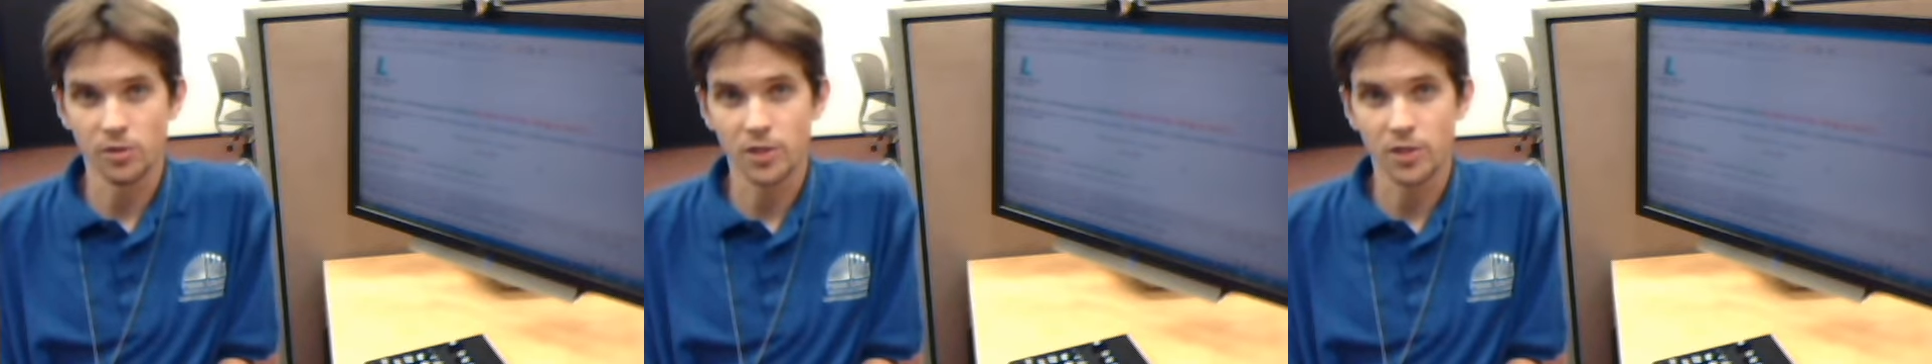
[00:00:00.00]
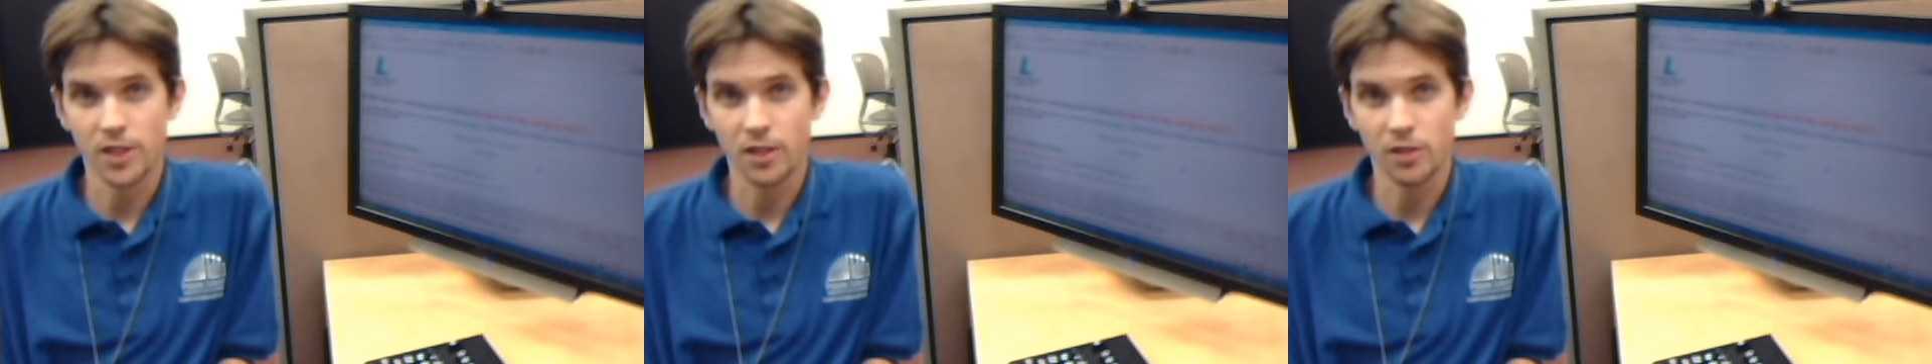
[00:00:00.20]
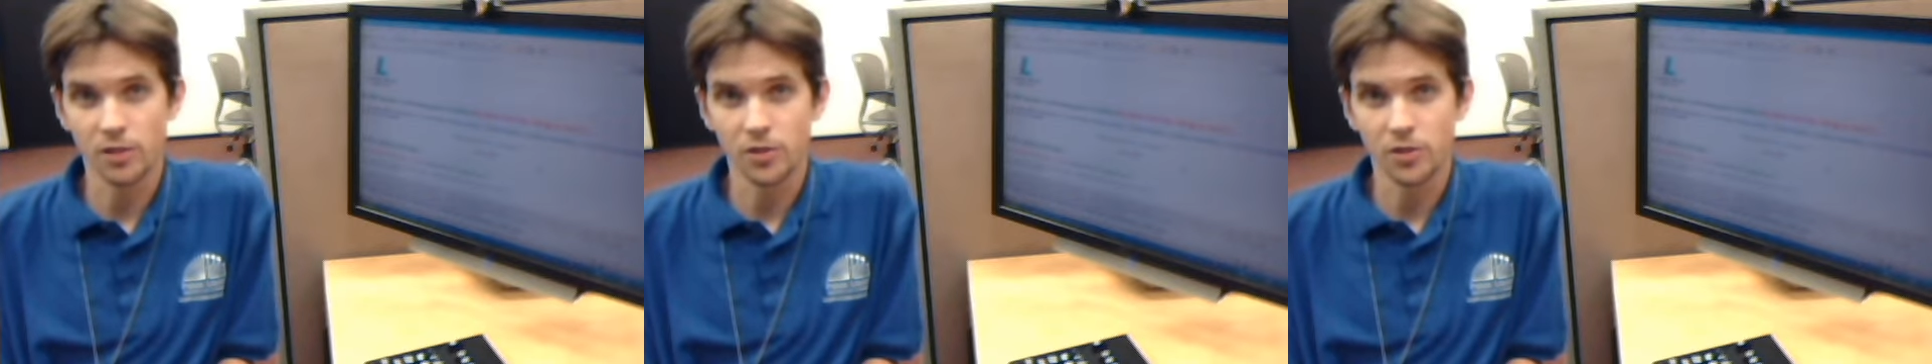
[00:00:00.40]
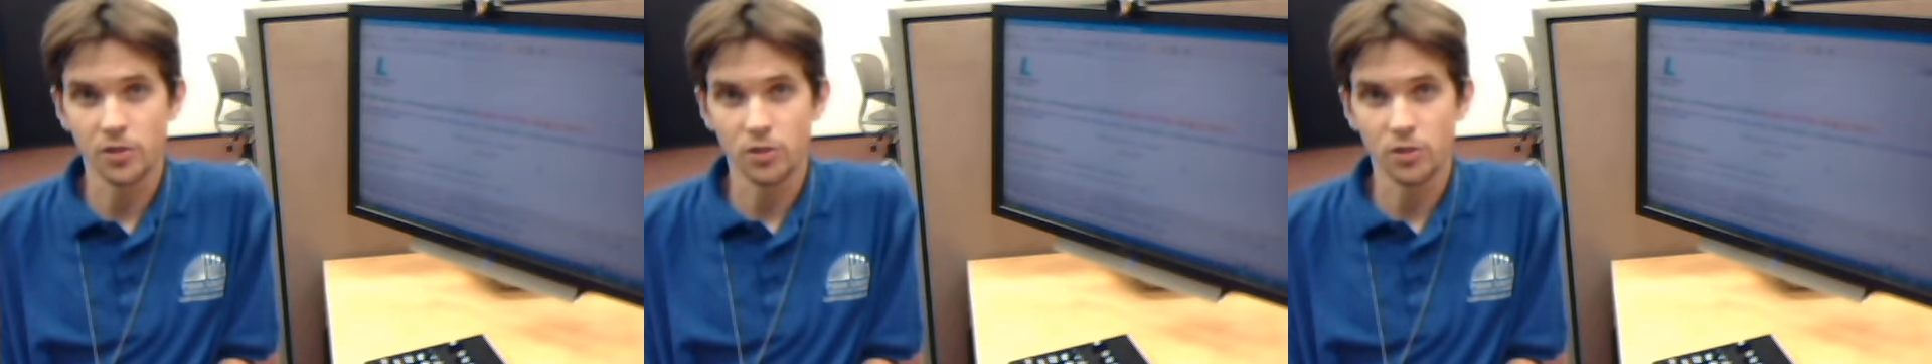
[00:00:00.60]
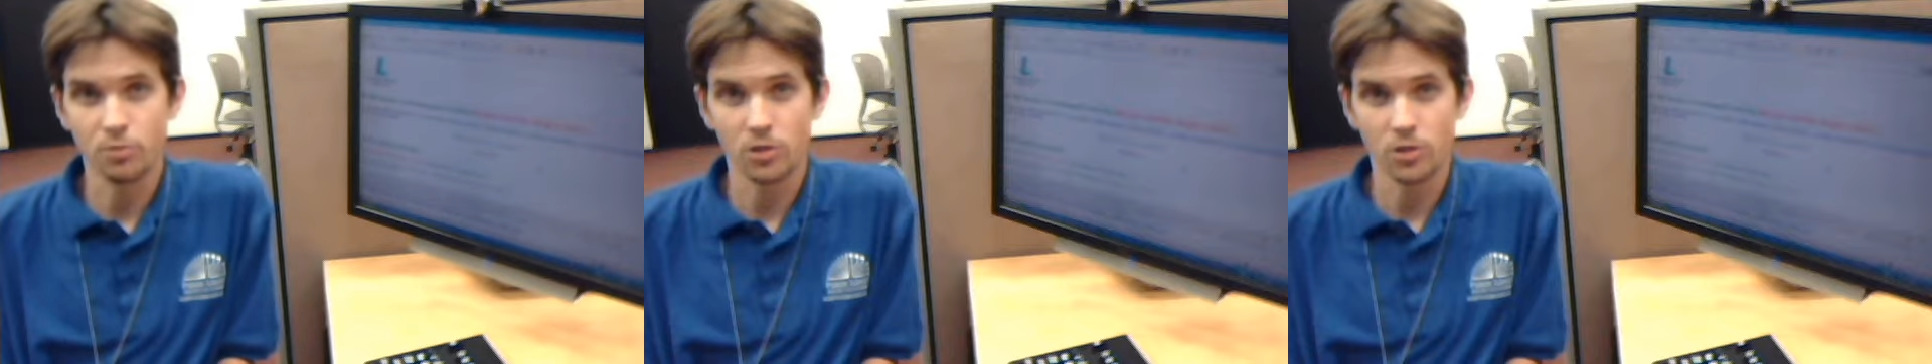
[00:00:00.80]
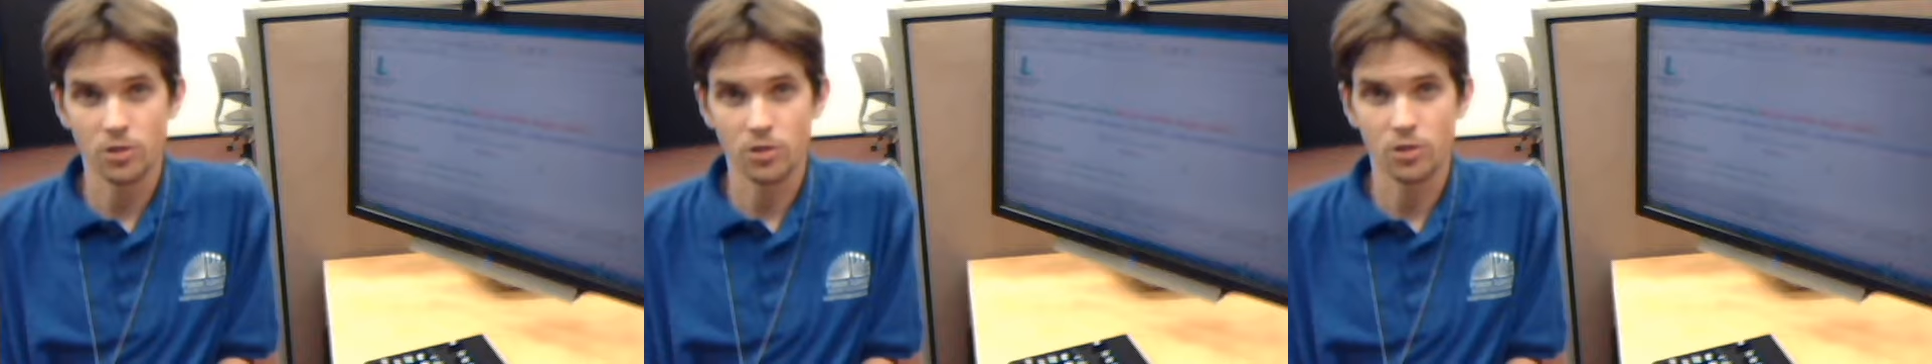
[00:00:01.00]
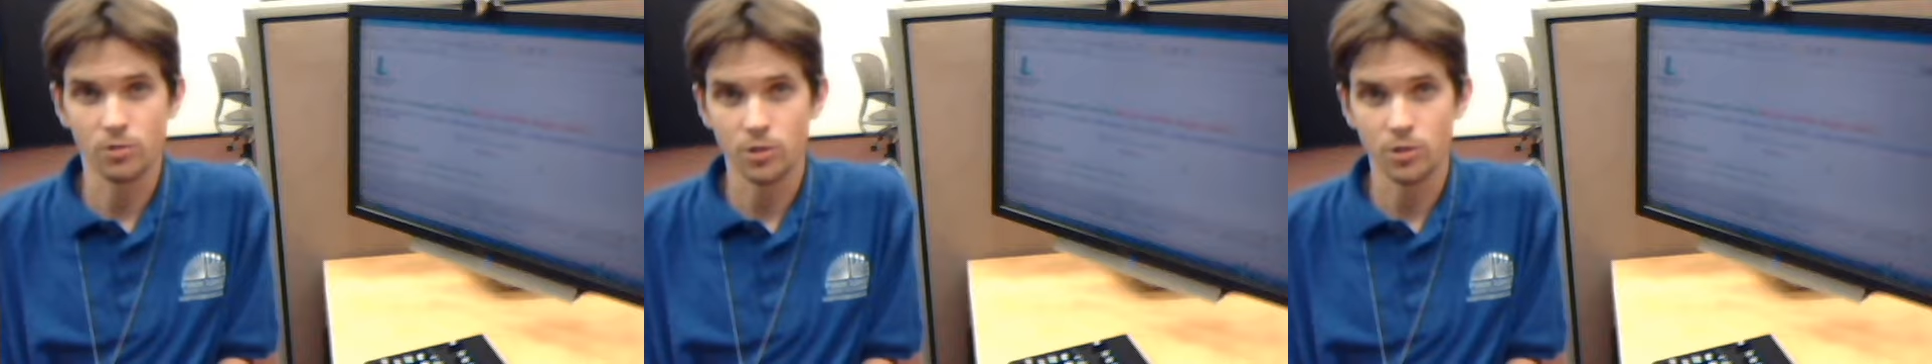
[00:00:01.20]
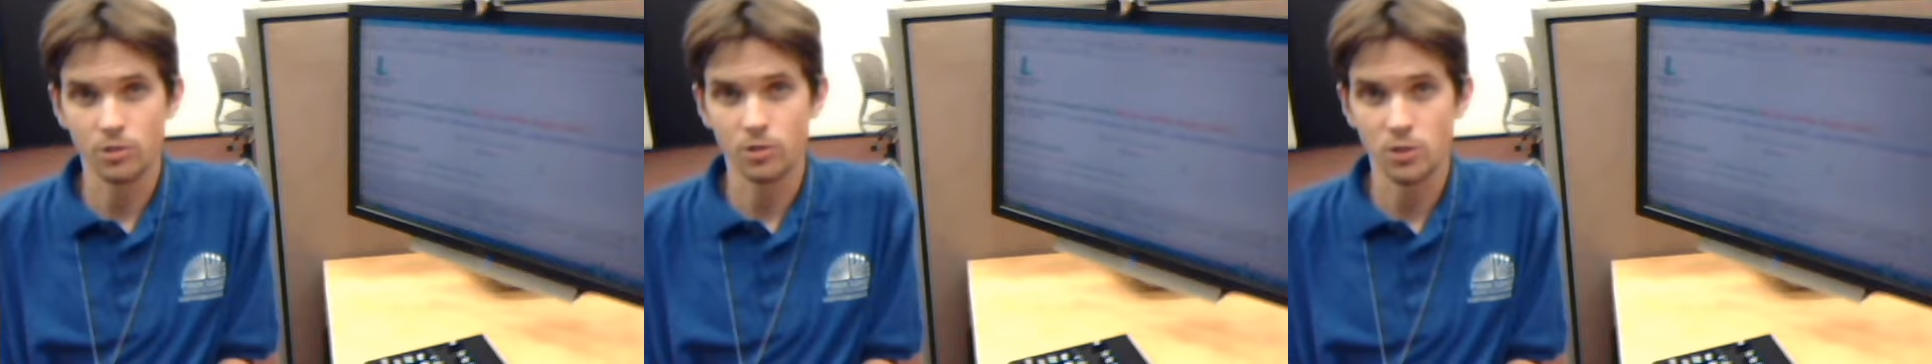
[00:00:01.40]
to downloading those books onto
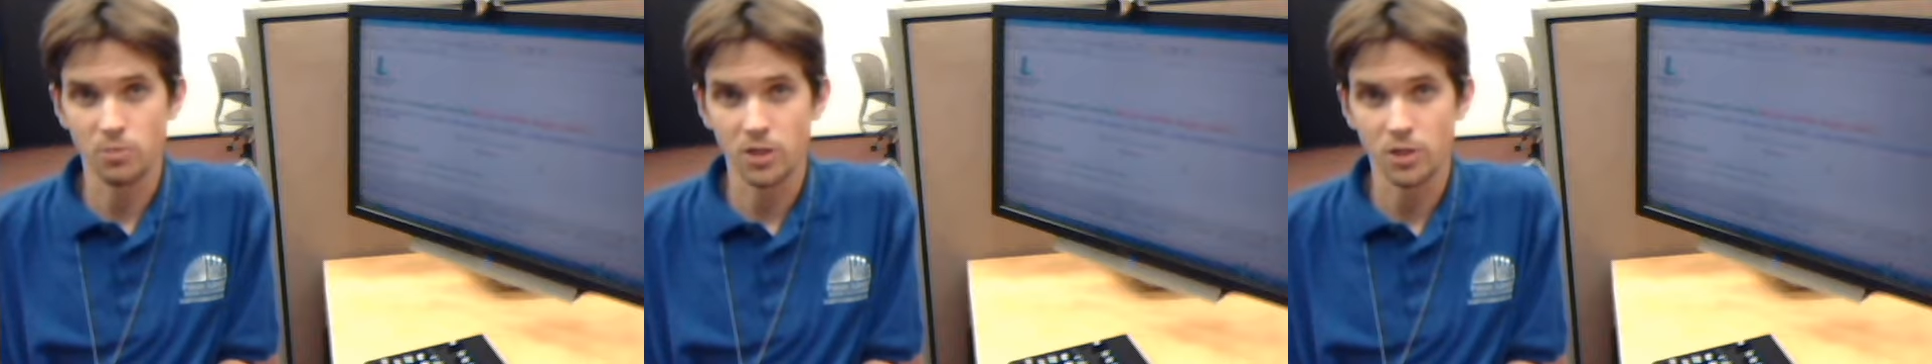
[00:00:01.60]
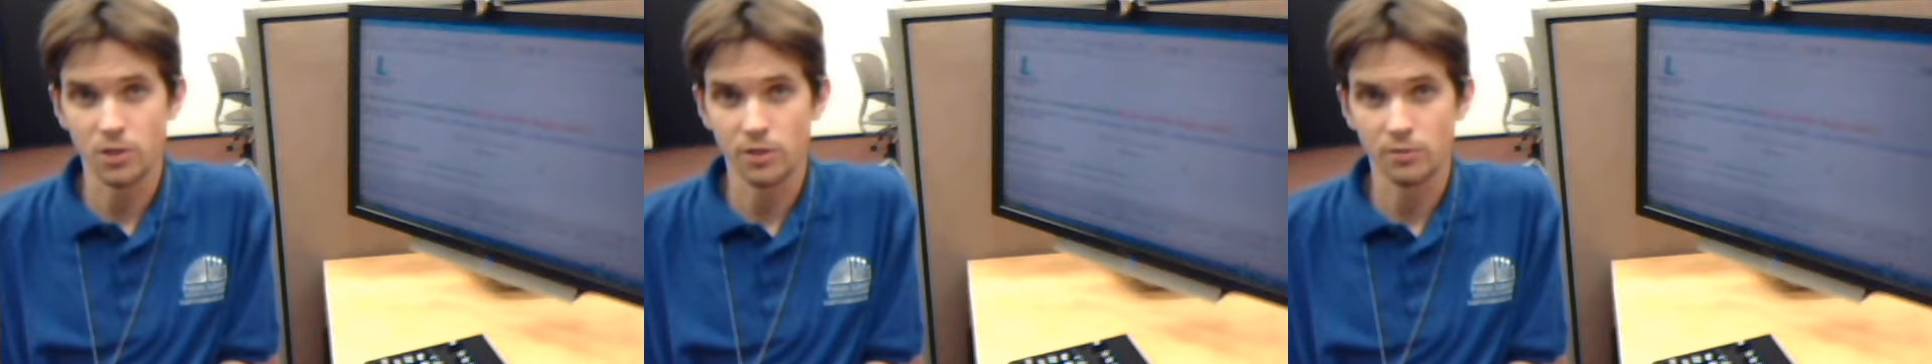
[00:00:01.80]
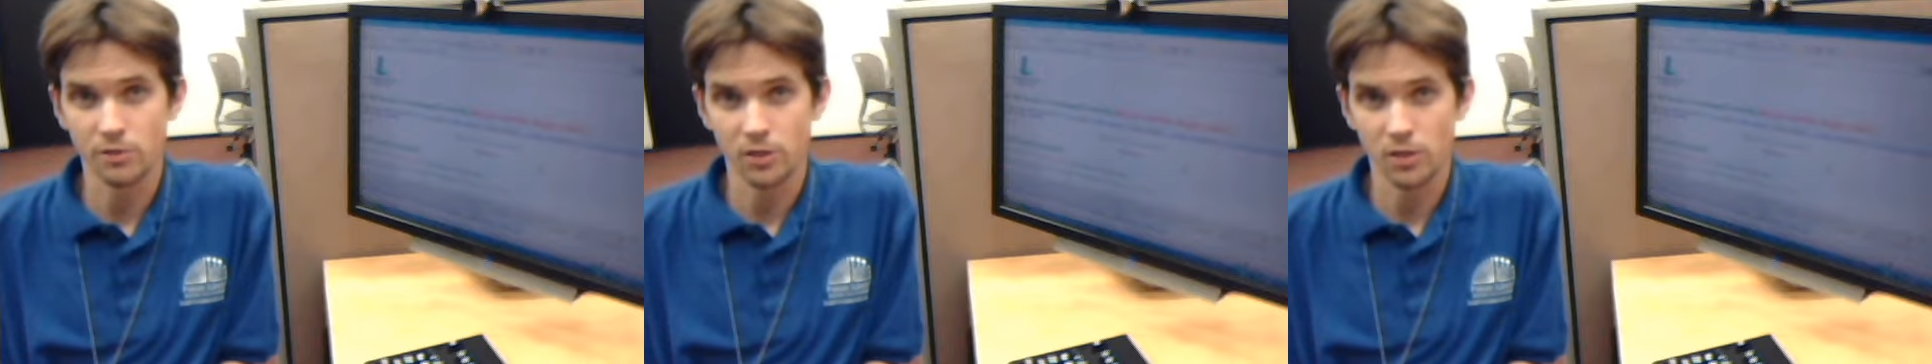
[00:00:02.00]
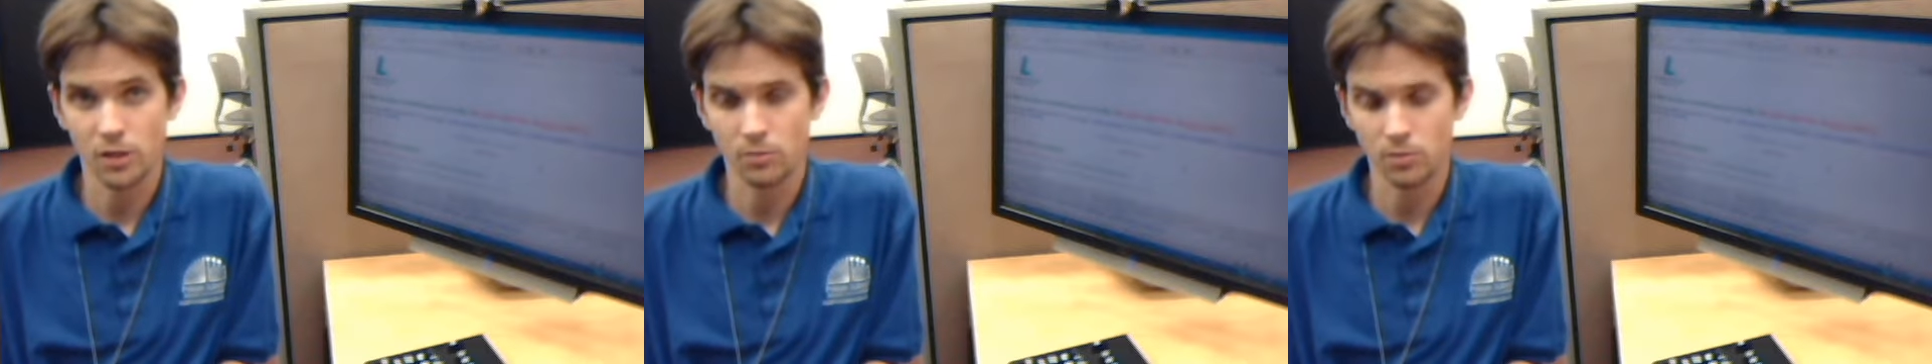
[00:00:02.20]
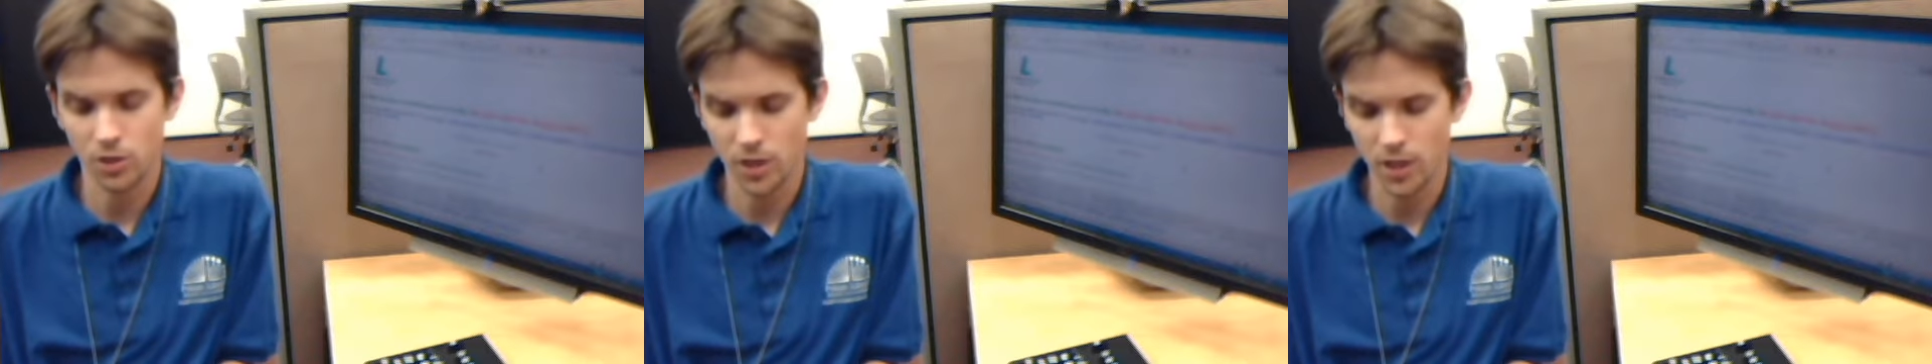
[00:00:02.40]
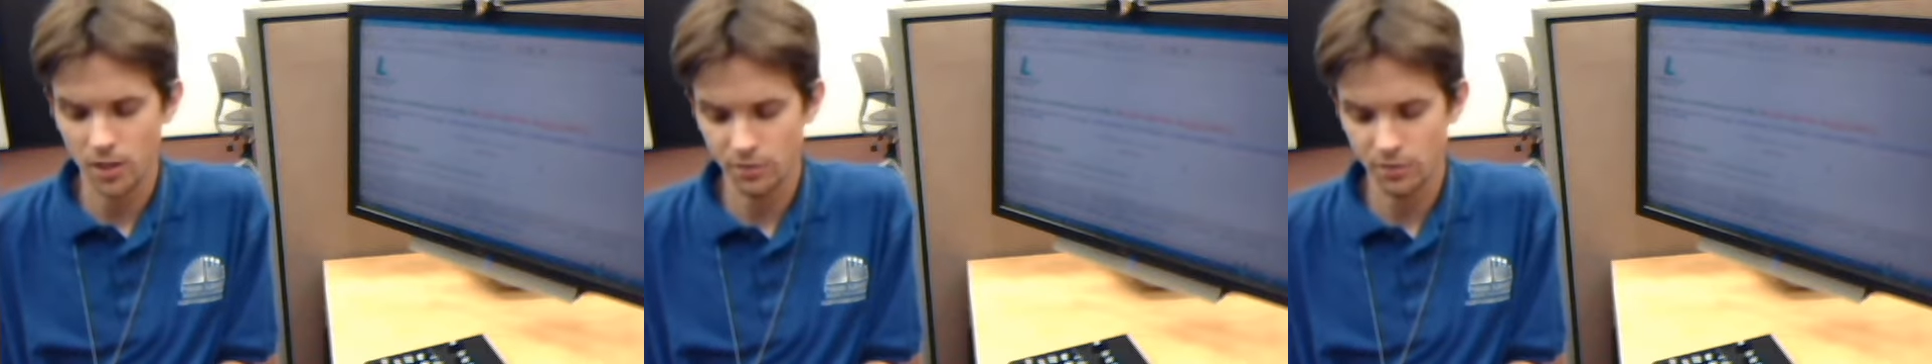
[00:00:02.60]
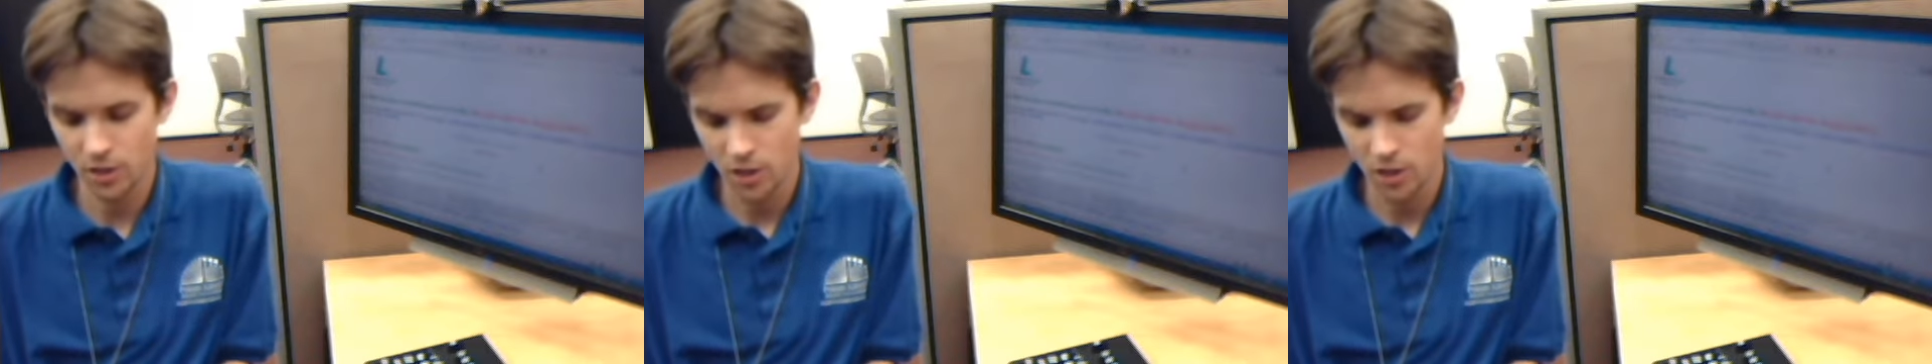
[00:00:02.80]
a USB drive or thumb drive.